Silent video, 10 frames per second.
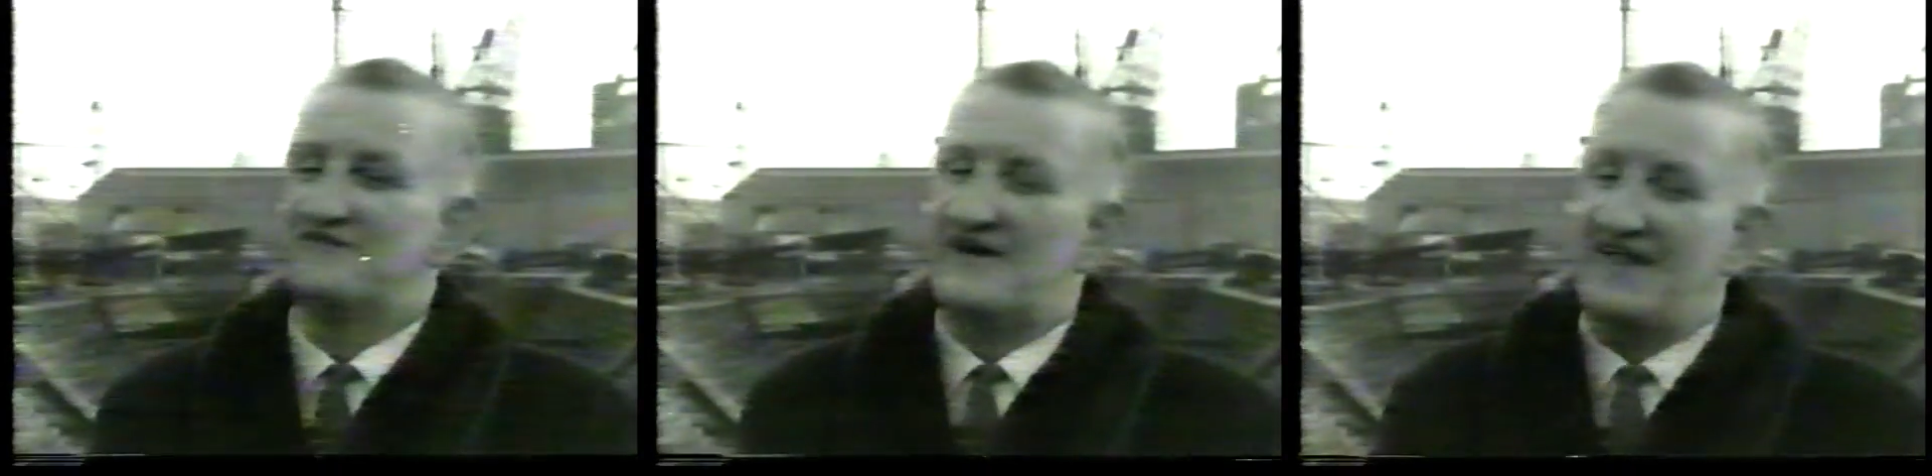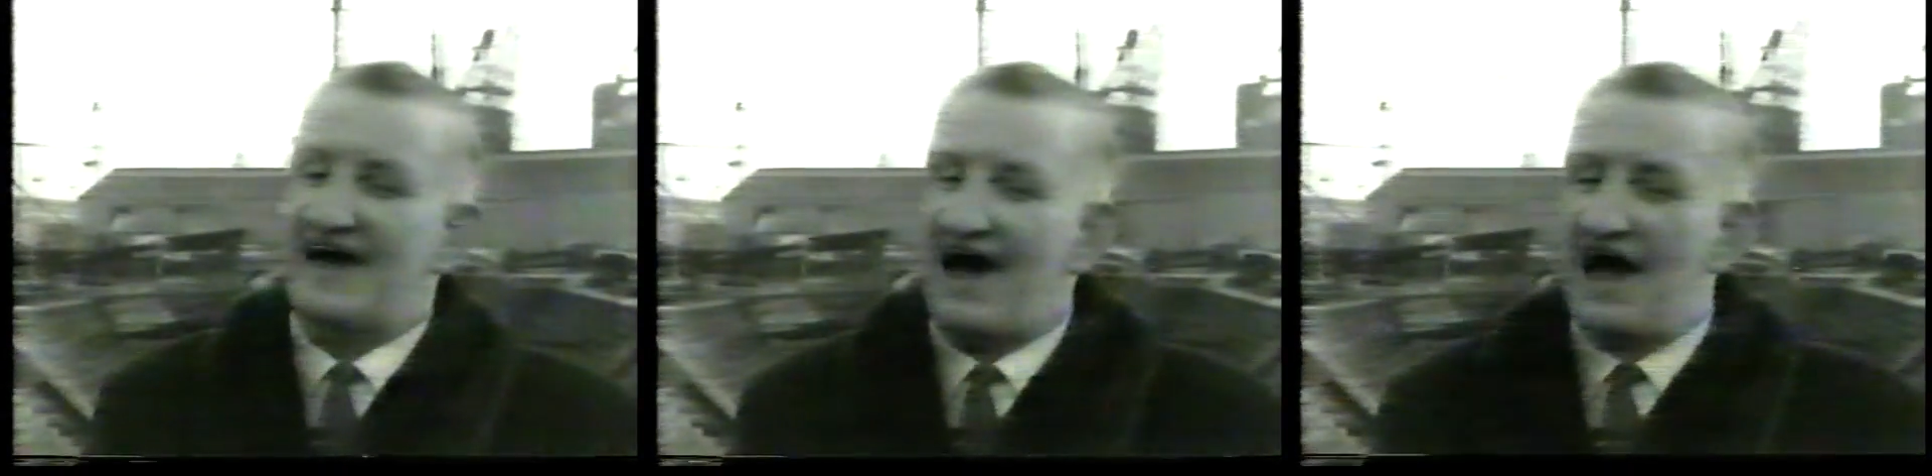
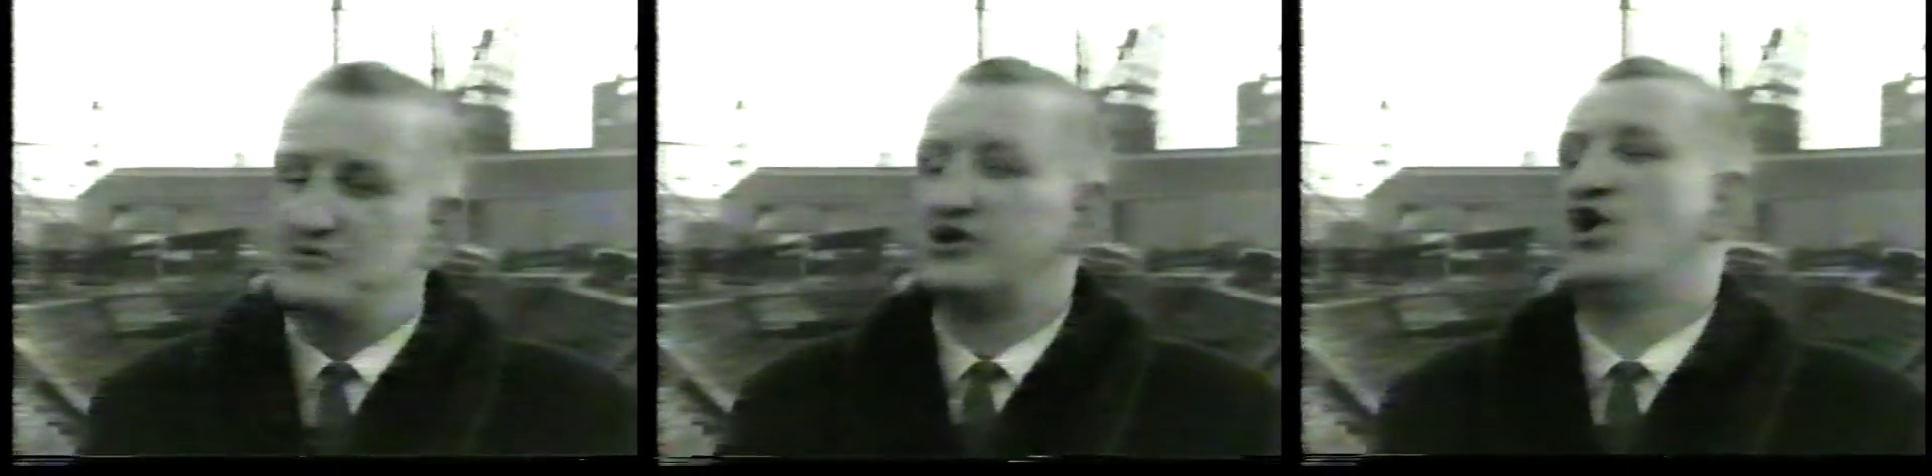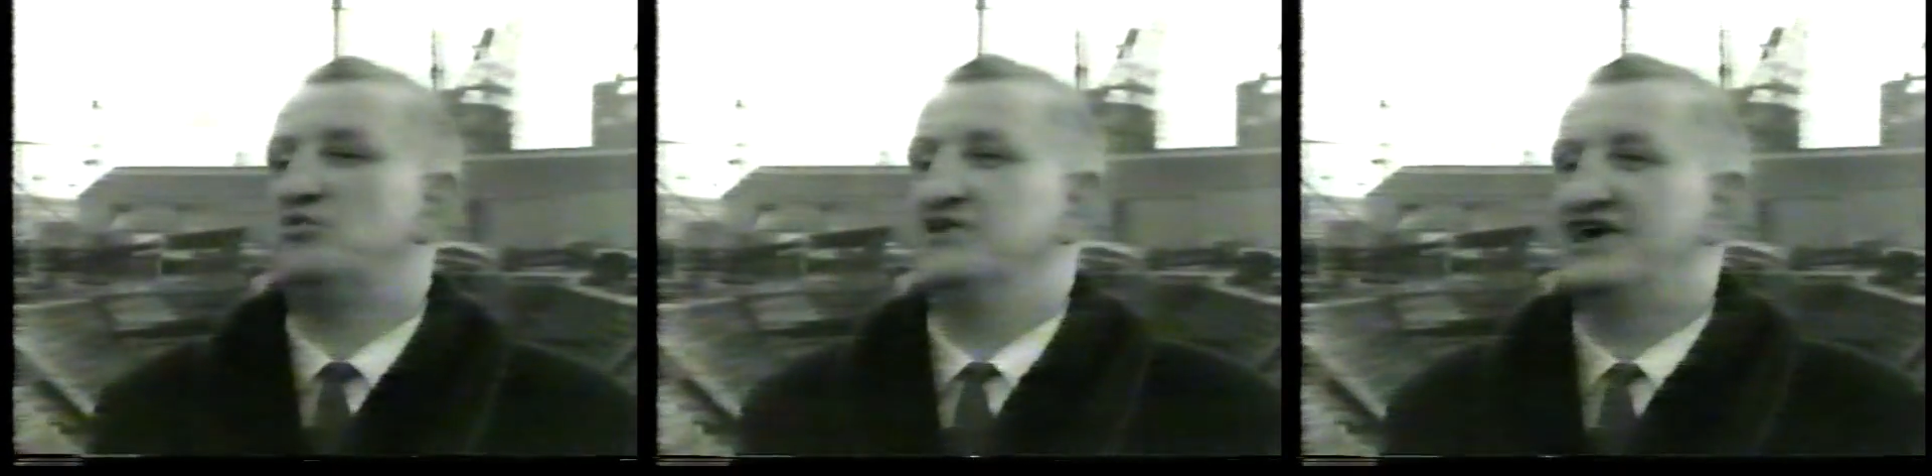When I'm in
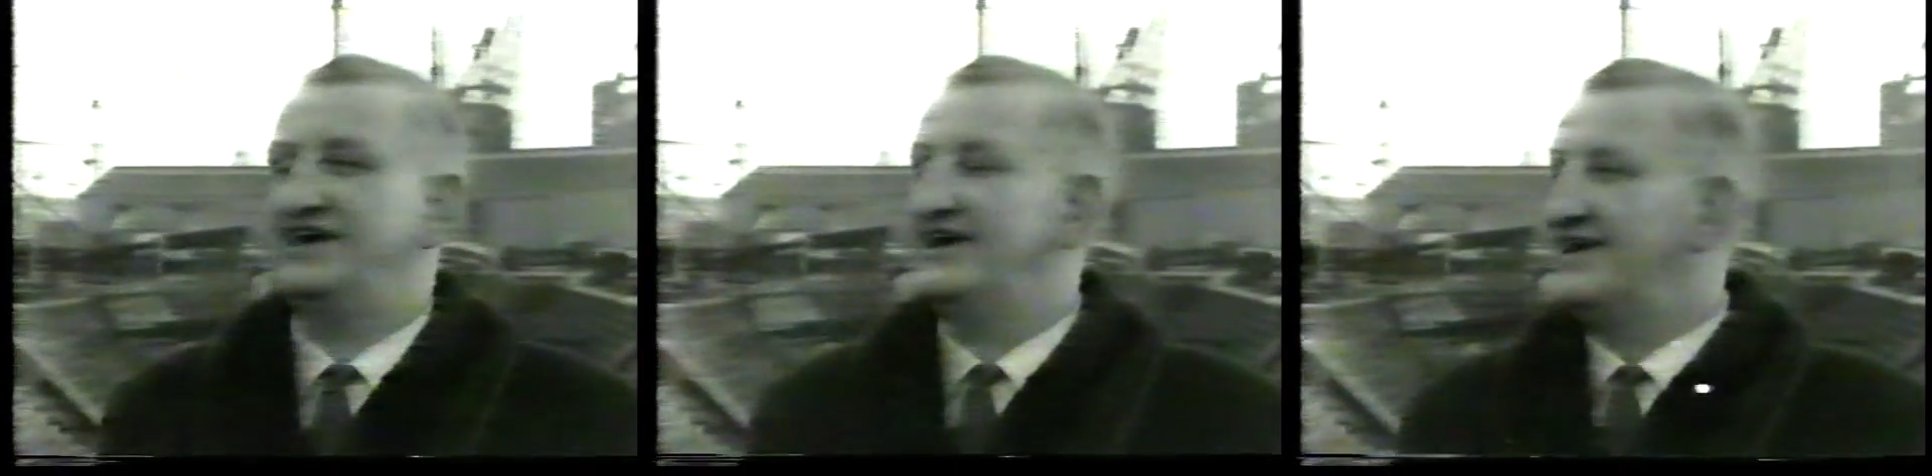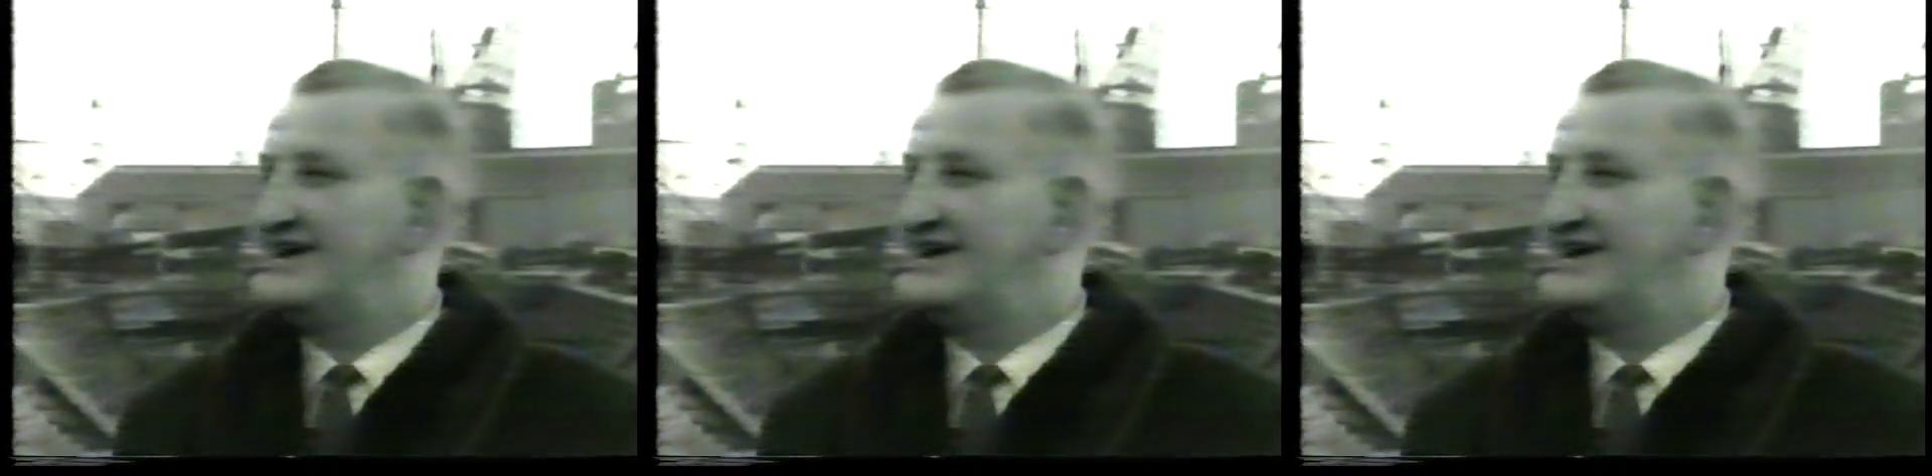company,